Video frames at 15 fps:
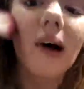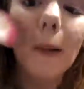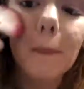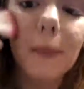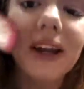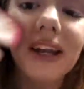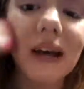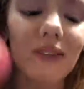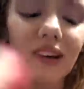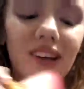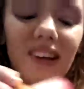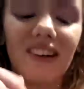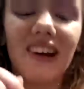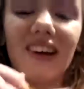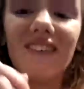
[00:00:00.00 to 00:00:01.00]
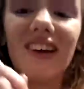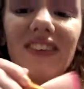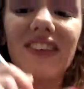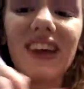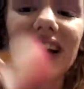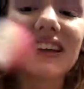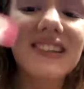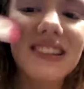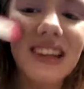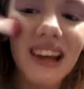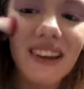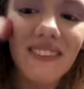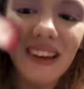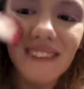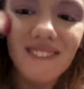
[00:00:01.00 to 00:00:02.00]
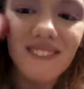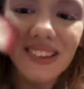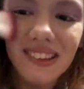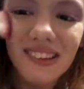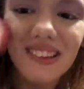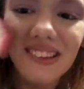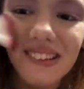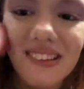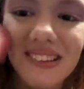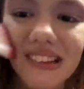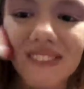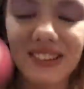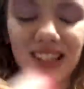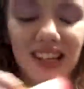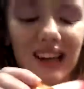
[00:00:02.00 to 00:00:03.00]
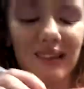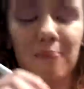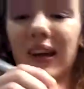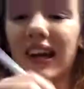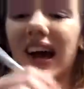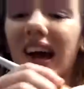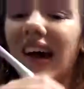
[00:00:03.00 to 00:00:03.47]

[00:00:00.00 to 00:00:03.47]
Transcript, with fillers: up and down right here with this and that beautiful. See, a pink.